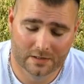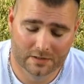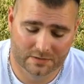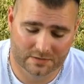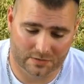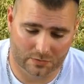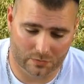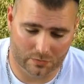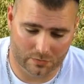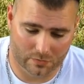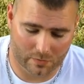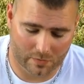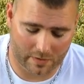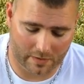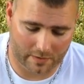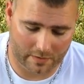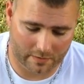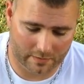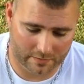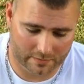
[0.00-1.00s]
So
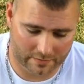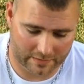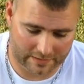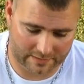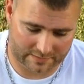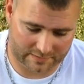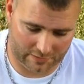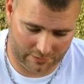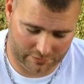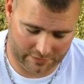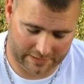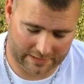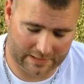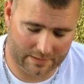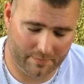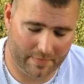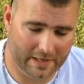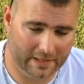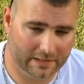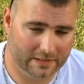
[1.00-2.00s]
uh, he's starting to
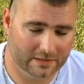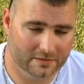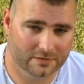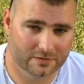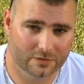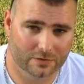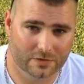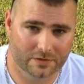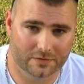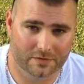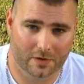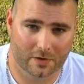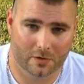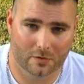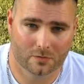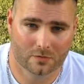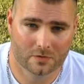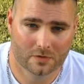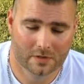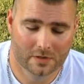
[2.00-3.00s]
get back into it
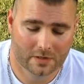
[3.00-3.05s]
though.